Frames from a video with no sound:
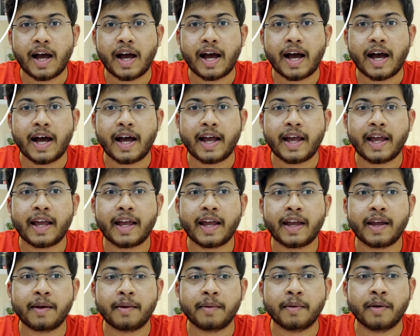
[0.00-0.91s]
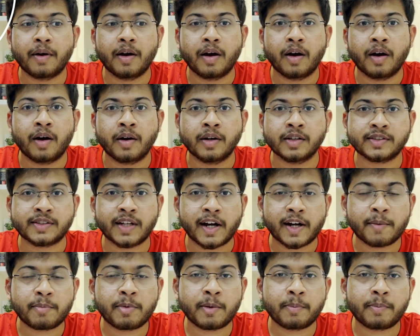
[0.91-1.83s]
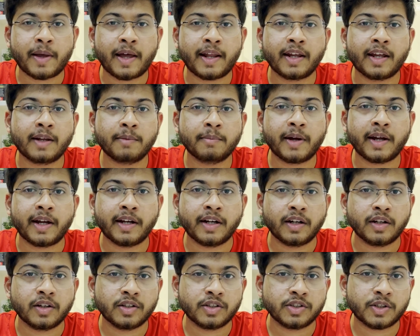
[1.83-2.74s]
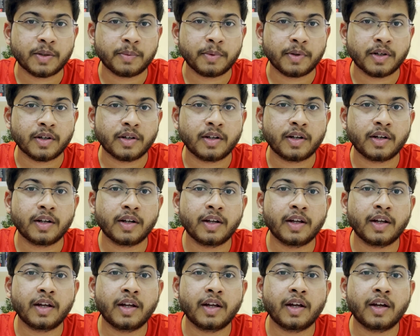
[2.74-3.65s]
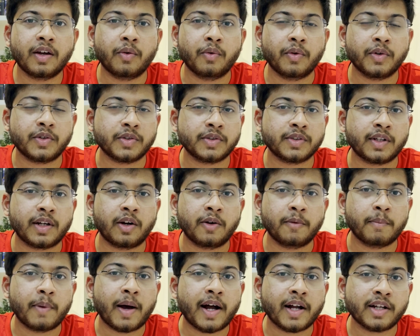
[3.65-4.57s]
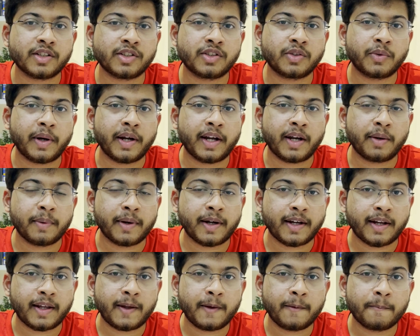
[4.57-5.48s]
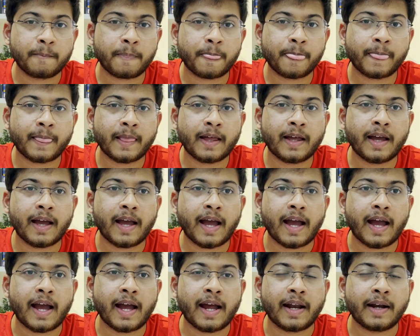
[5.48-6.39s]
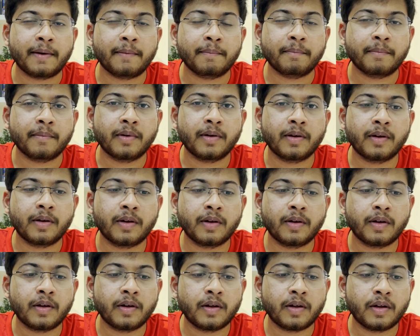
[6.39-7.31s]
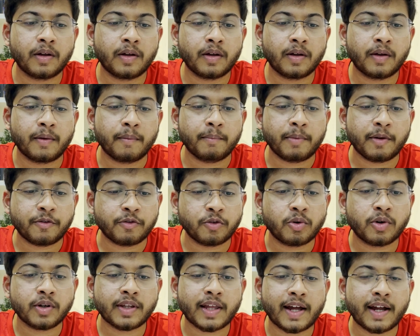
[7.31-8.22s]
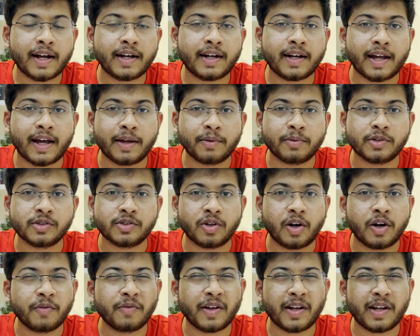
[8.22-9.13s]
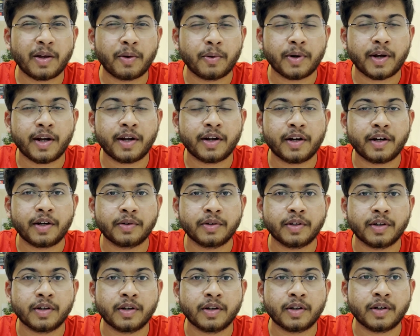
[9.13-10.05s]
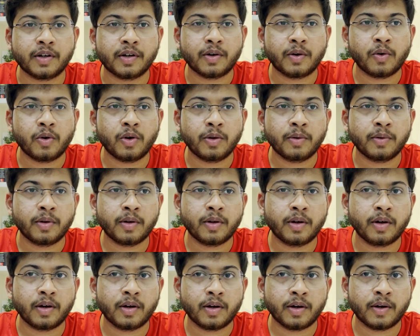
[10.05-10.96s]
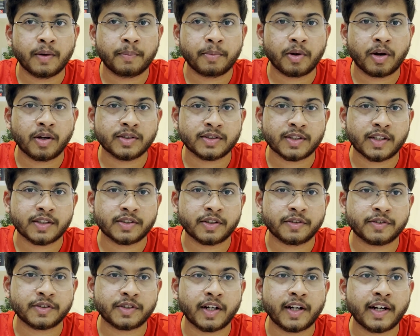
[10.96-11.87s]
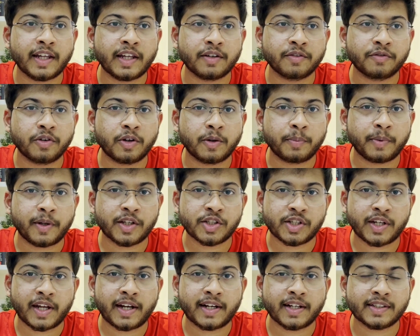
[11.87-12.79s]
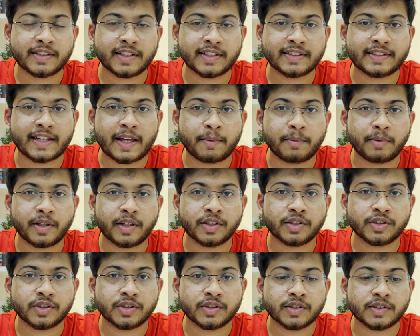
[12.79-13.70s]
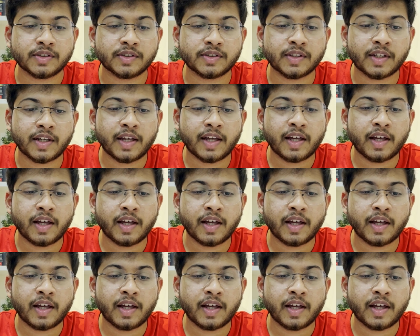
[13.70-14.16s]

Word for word: I uh, started preparing in my internship year, which was around March twenty twenty. And before that, I was not very oriented to the whole uh, process of studying for P G entrance examinations.